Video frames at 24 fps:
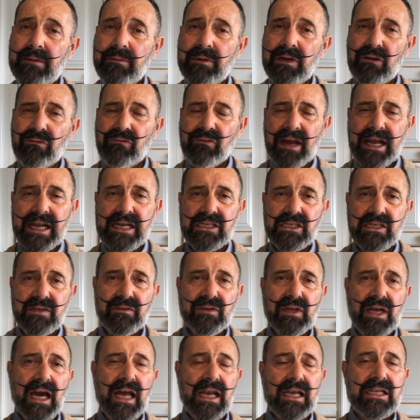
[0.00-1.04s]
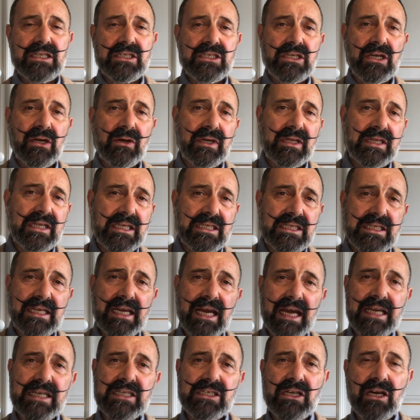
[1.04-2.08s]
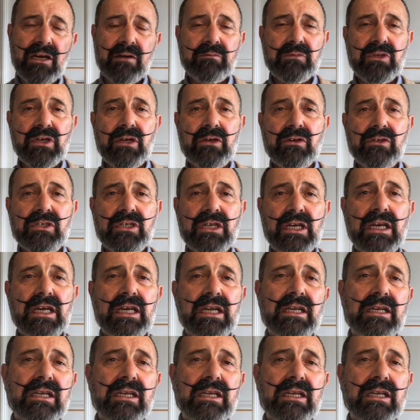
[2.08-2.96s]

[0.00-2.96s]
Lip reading: in a range of colours. So in this case I'm using